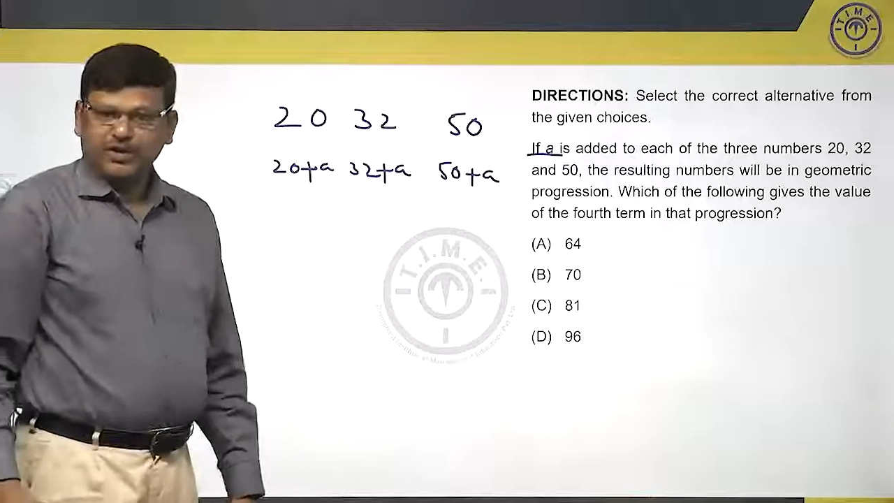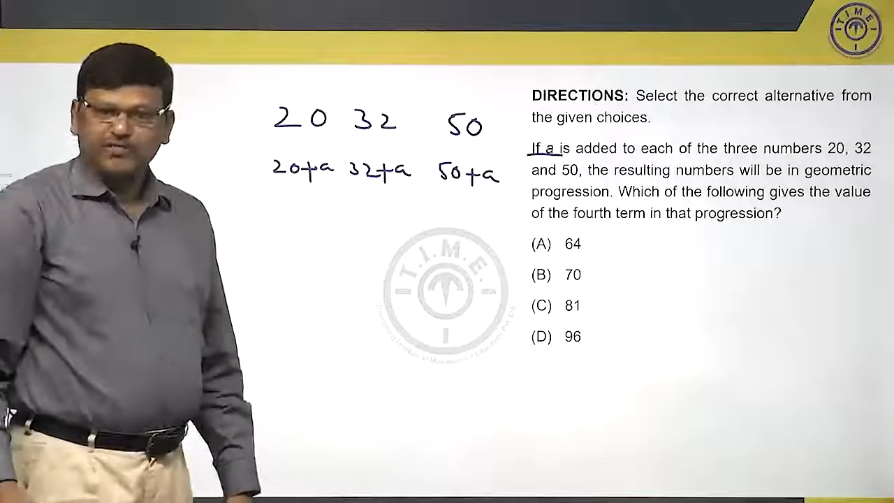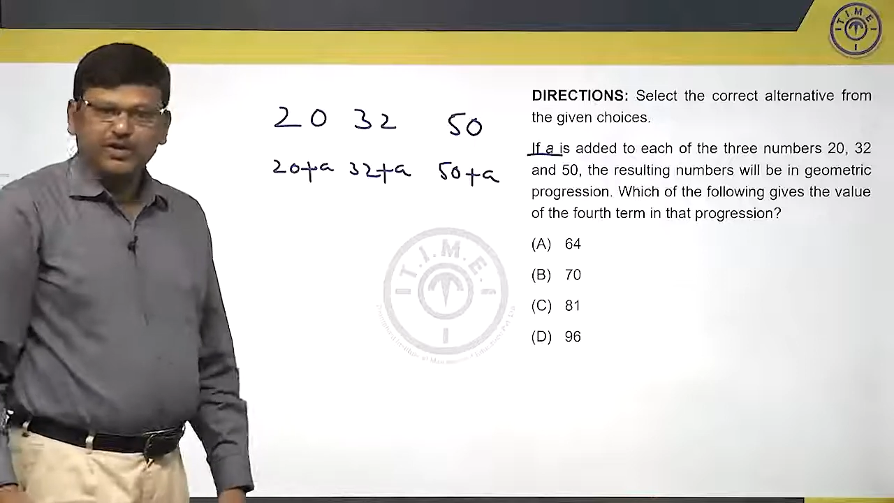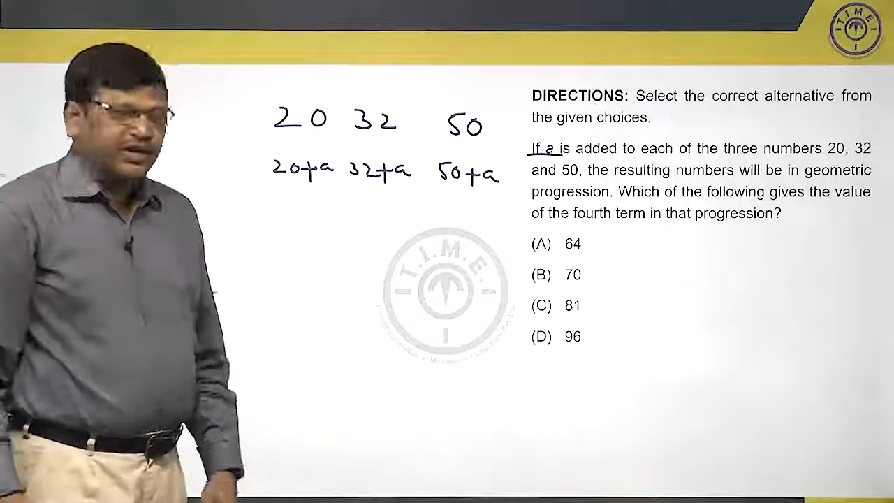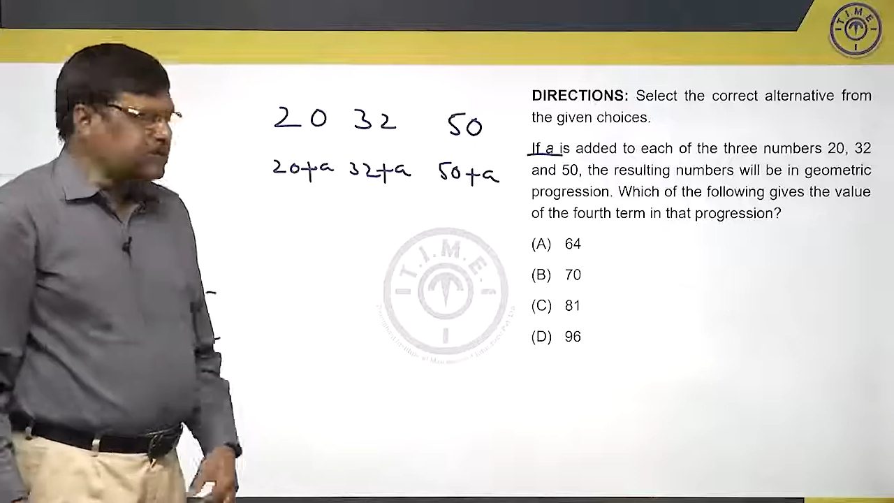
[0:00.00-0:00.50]

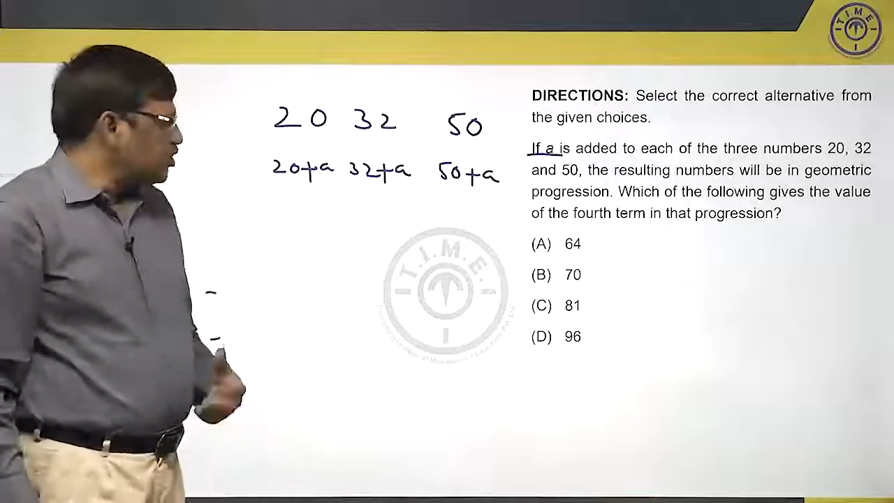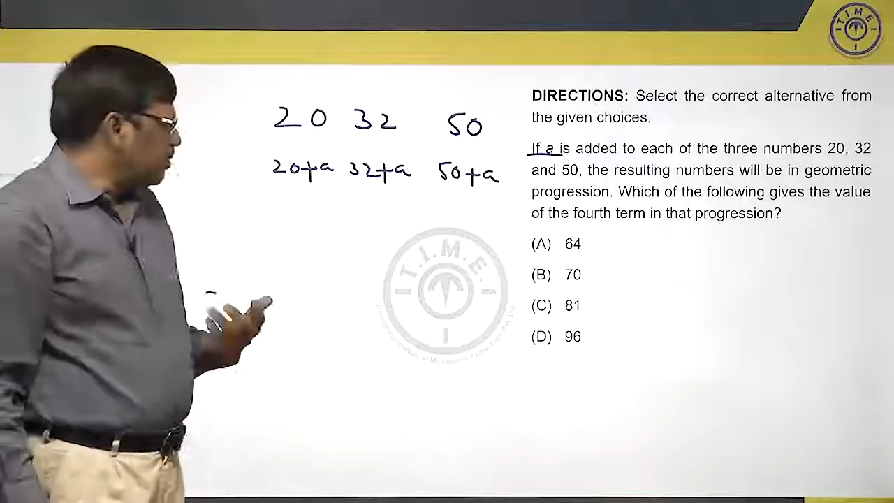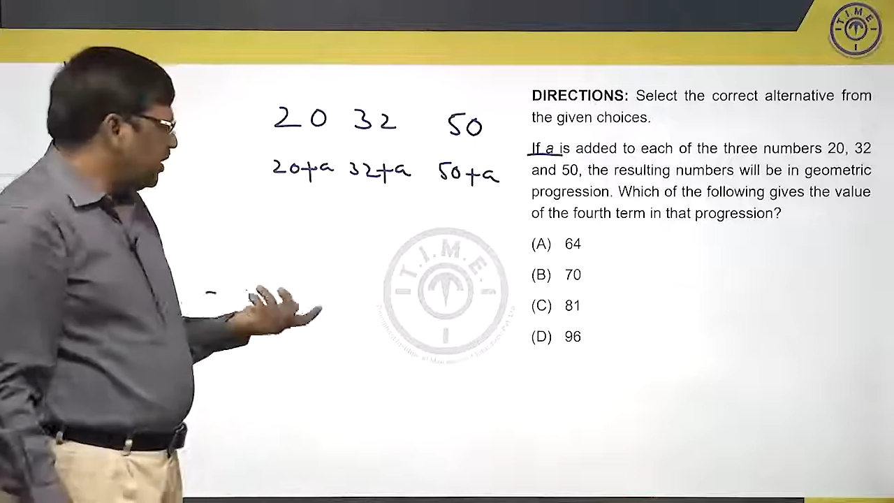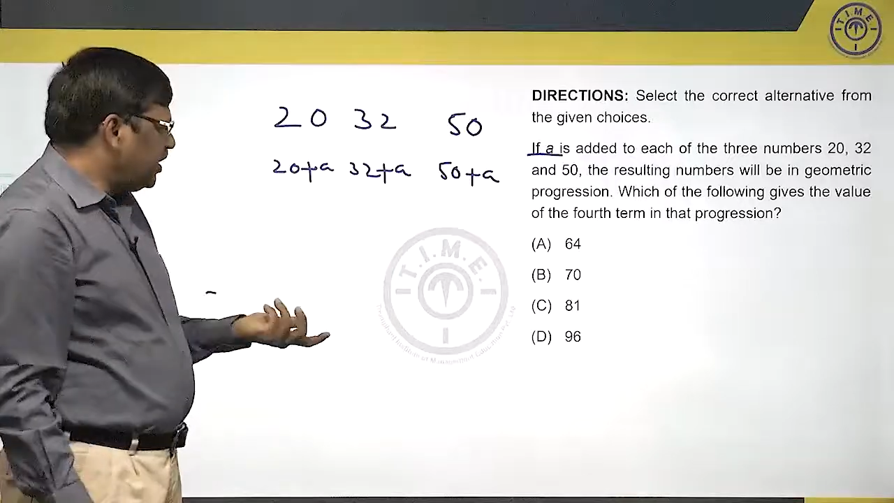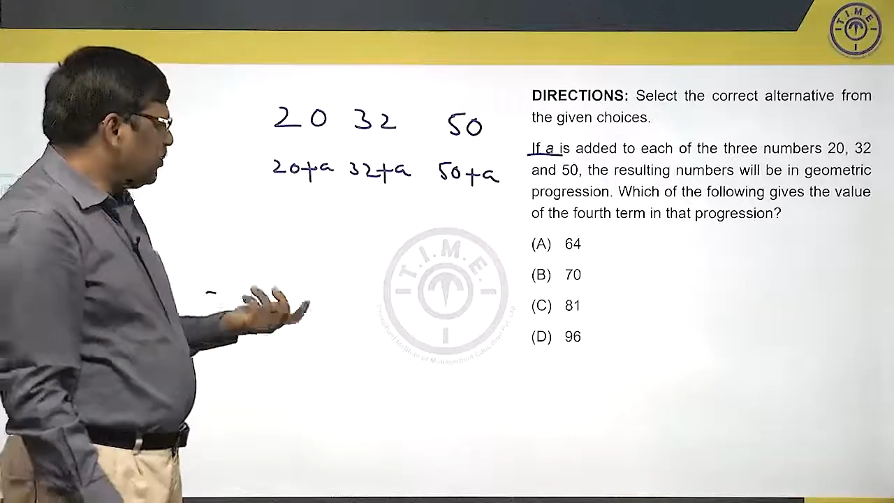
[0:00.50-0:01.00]
If they are in
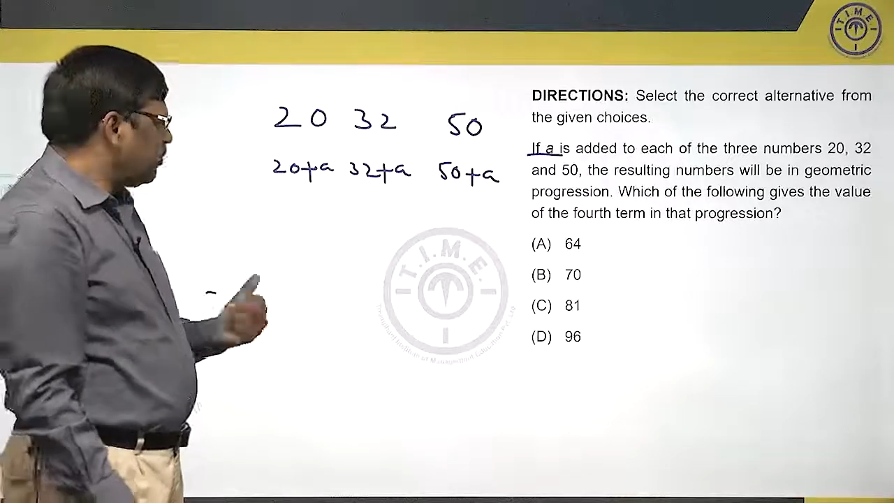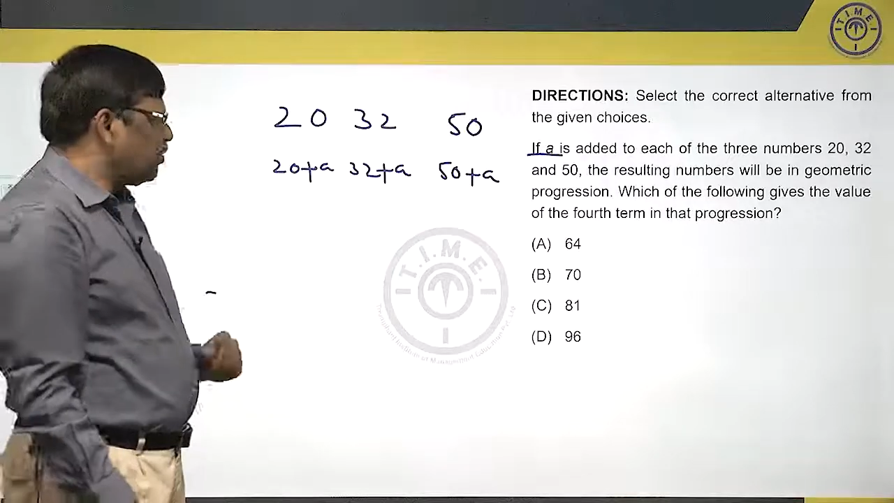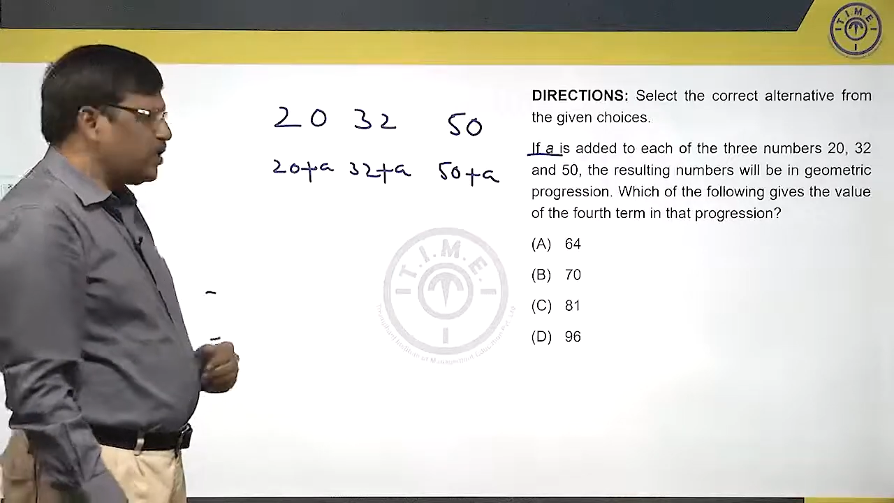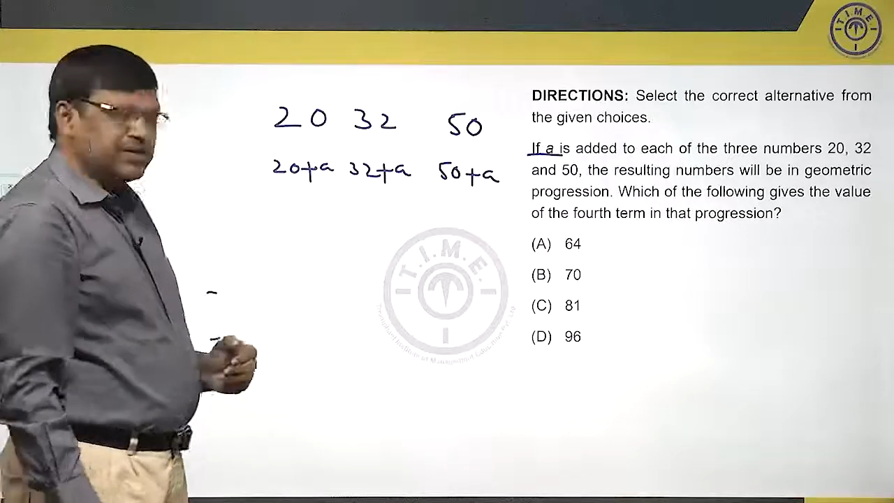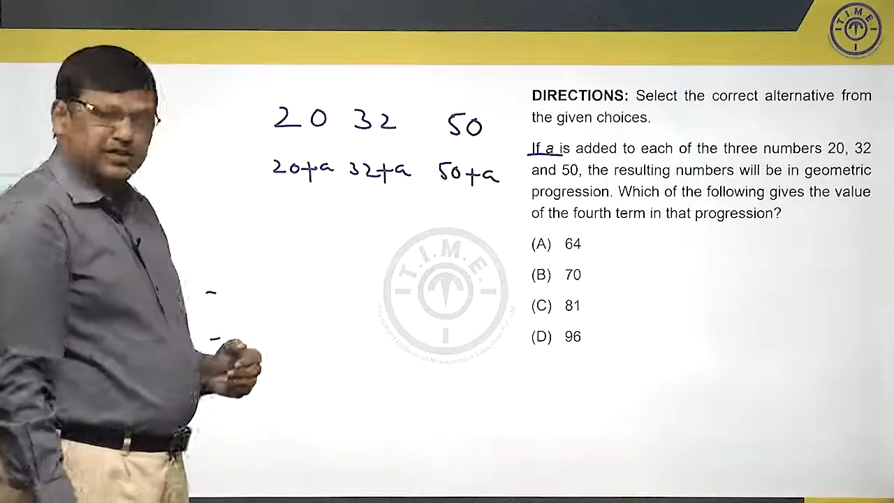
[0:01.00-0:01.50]
geometric
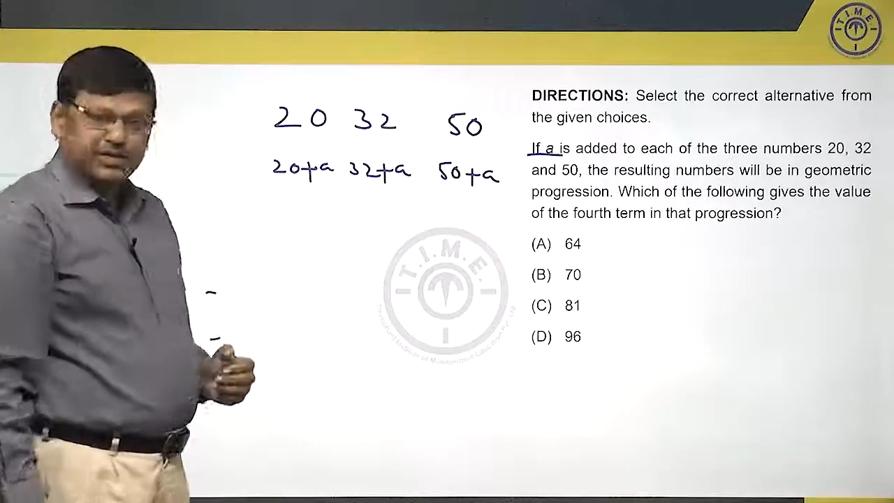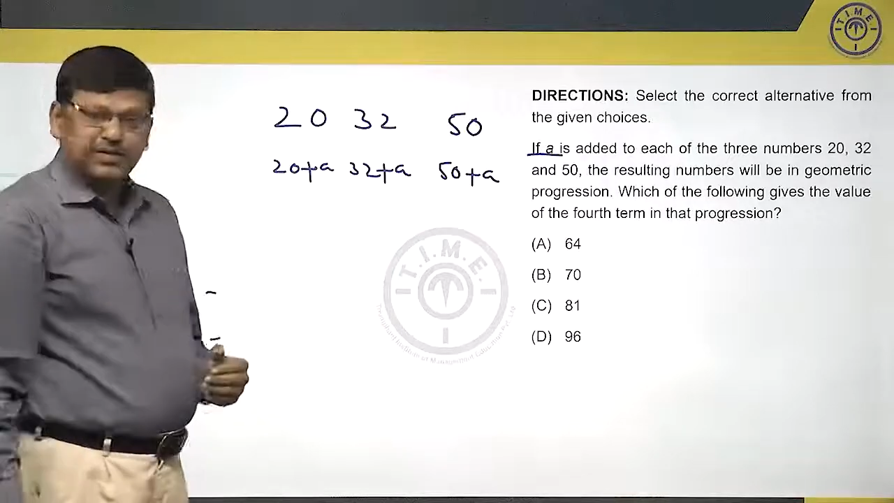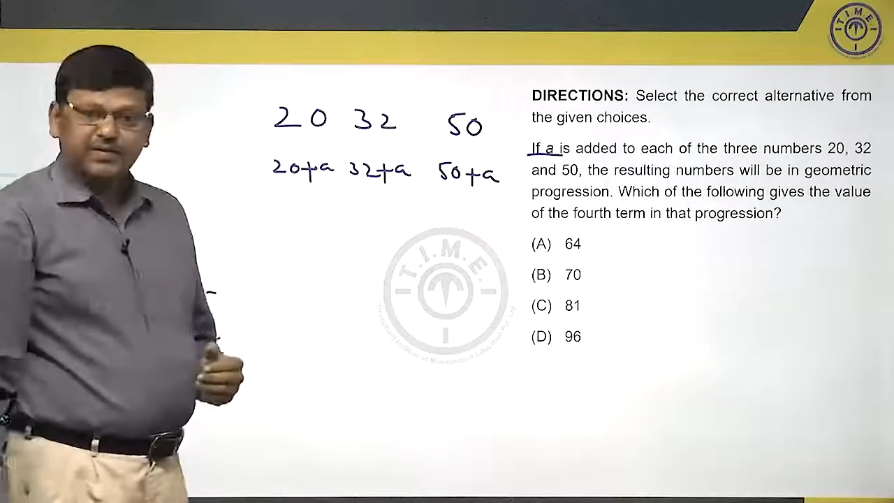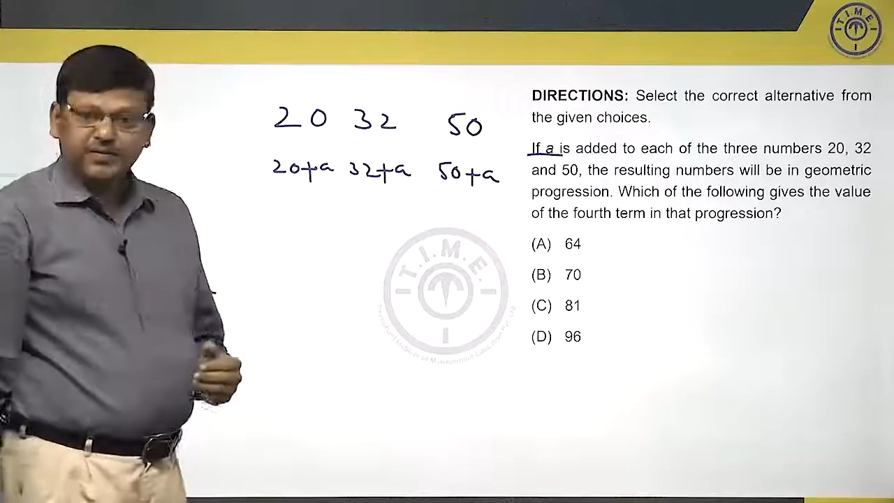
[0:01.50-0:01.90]
progression,